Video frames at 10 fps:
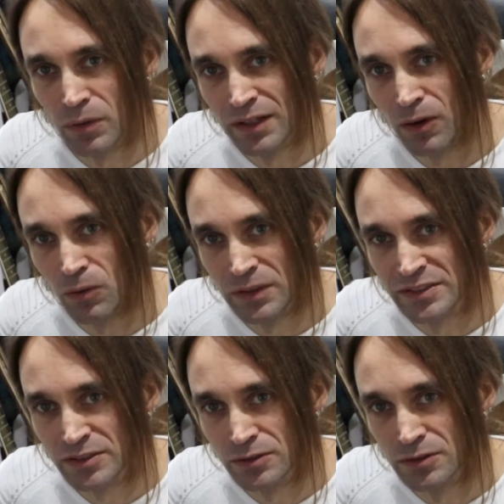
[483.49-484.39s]
always
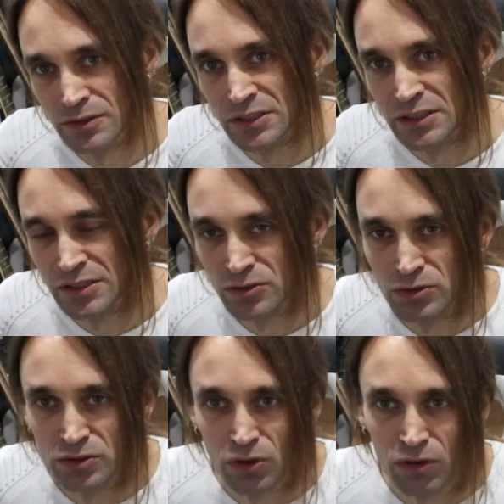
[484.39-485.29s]
to
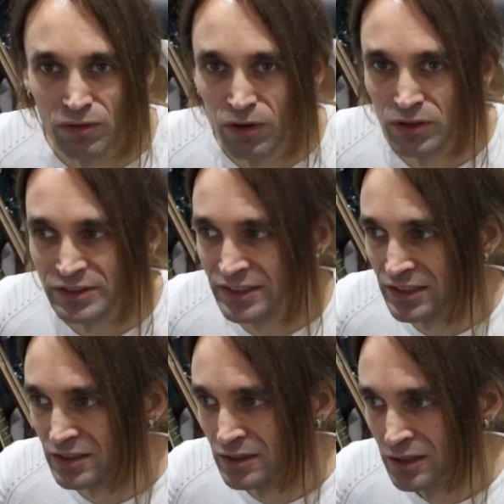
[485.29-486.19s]
your overall signal,